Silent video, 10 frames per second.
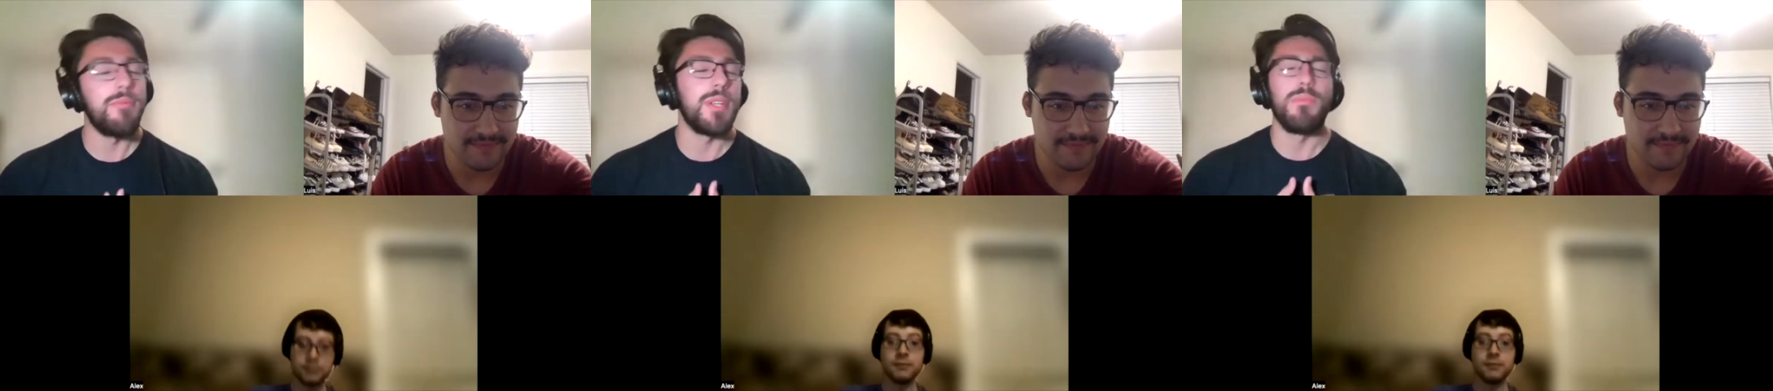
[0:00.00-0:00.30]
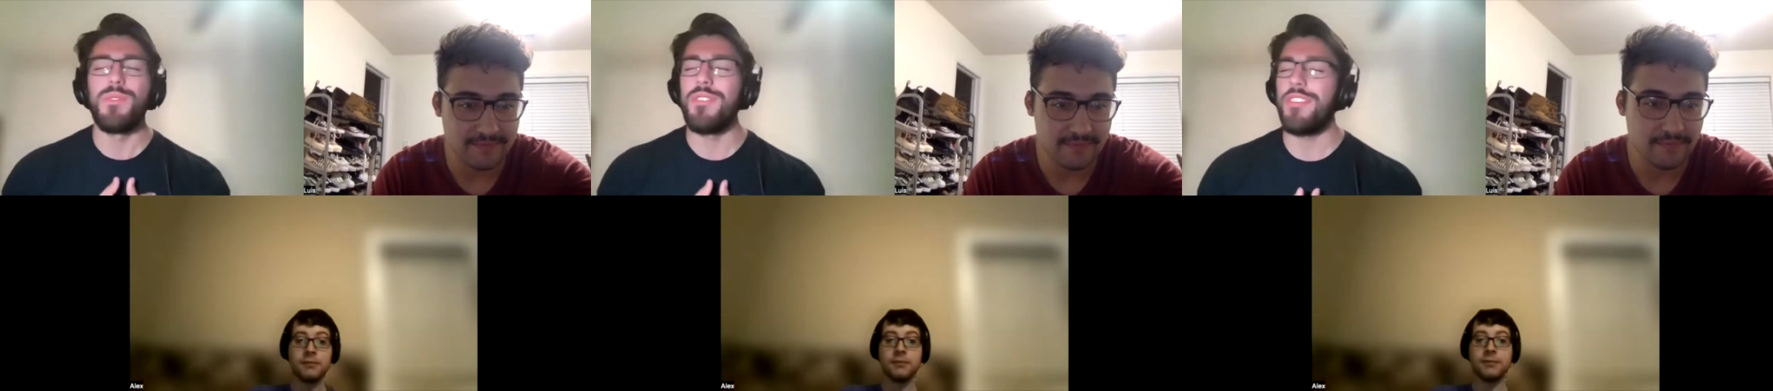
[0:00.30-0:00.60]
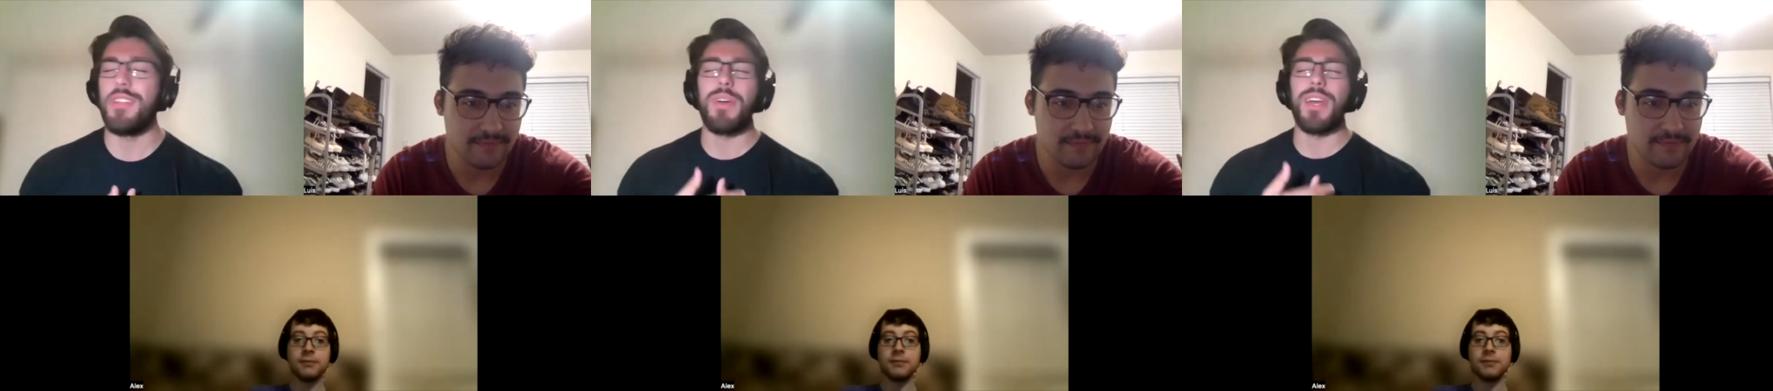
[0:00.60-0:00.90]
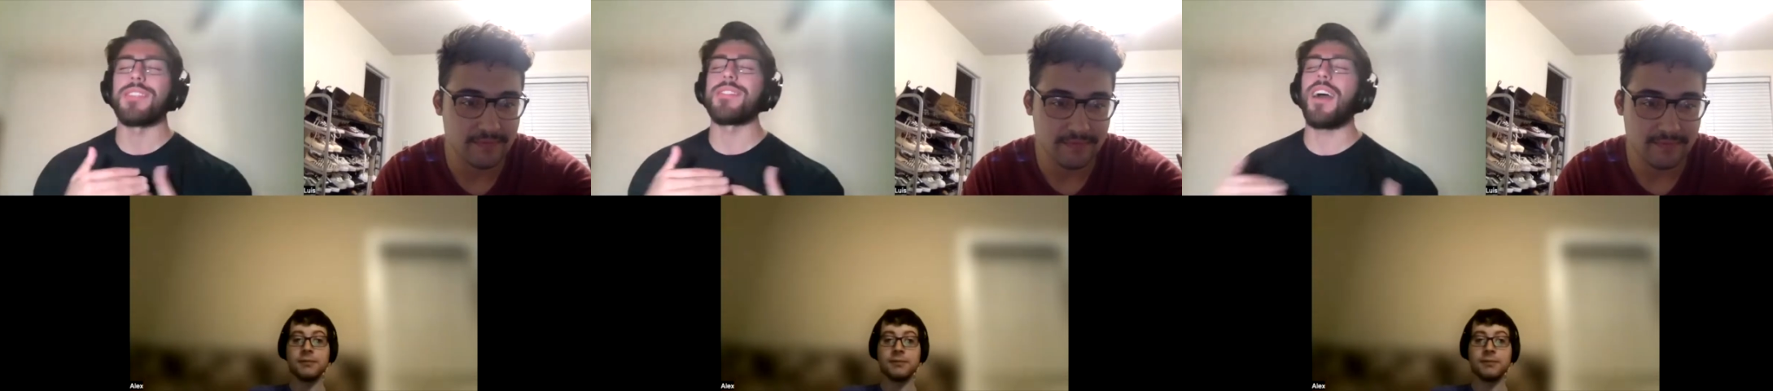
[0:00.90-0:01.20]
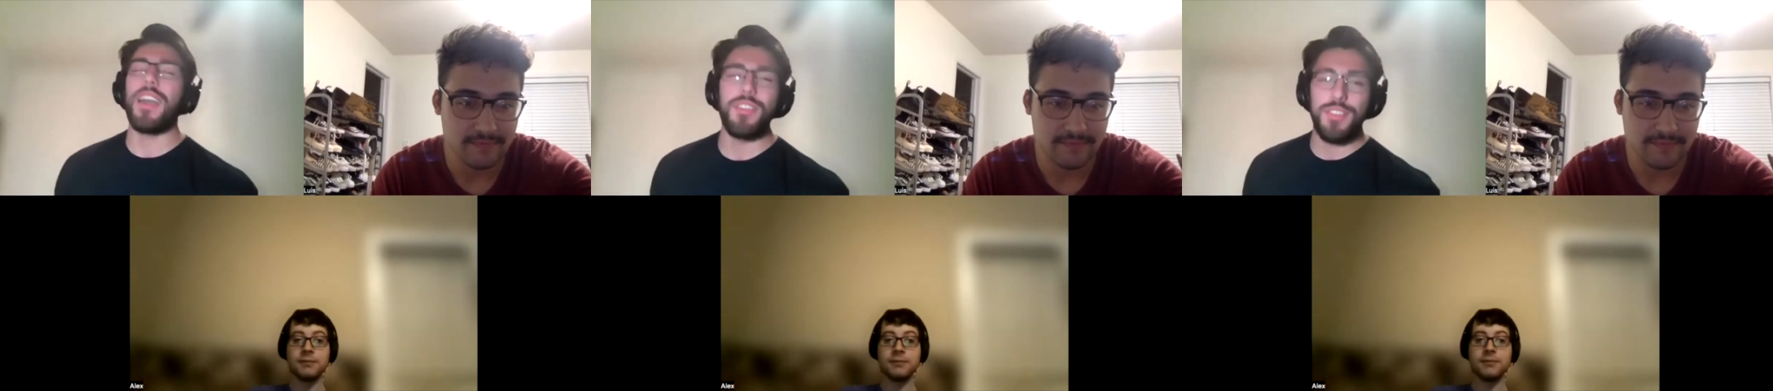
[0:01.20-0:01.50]
Speaker 1: been a movie fan my
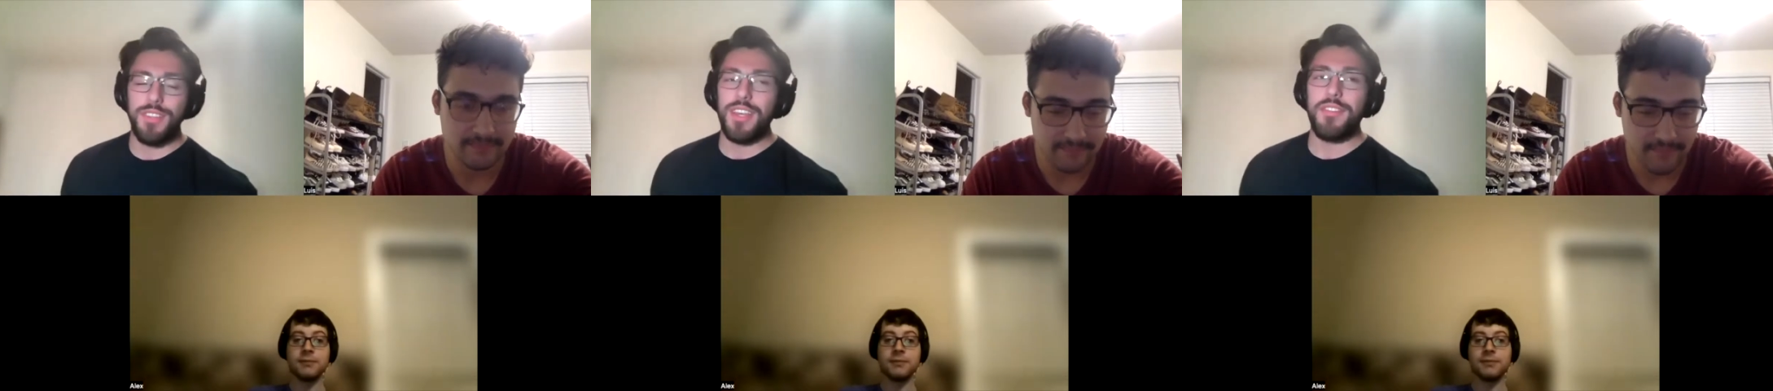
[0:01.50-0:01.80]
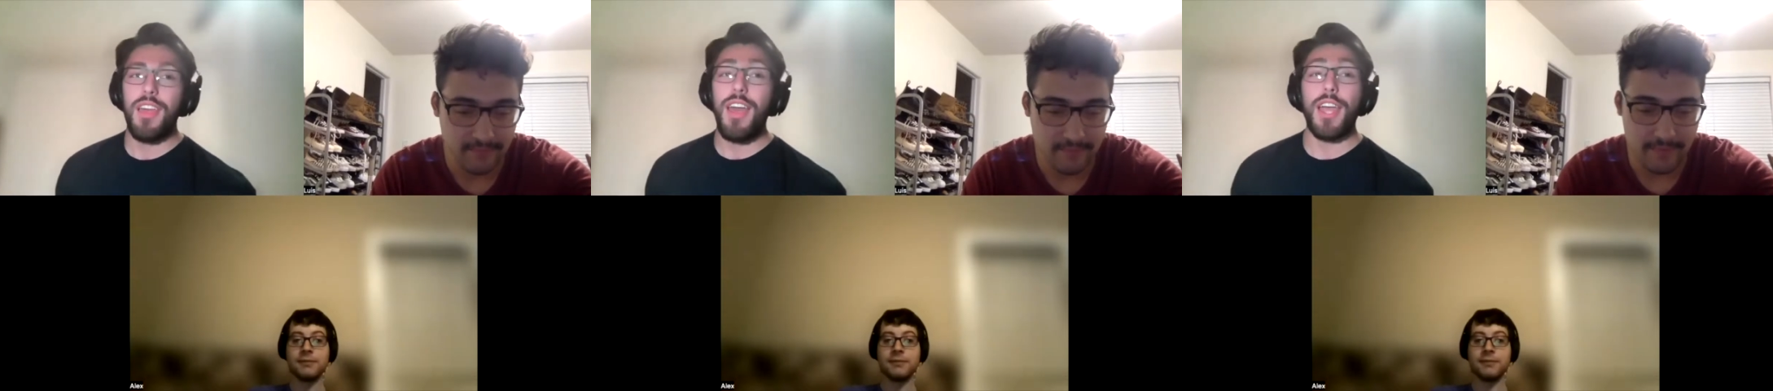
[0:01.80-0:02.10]
entire life.